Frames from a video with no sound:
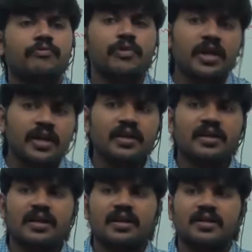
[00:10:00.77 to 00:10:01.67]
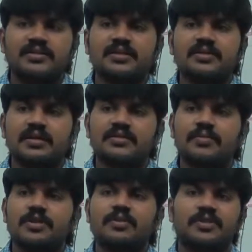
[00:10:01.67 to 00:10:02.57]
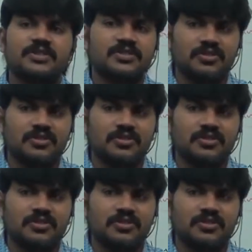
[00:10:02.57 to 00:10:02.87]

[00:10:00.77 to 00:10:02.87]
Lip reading: where inner classes concept is the best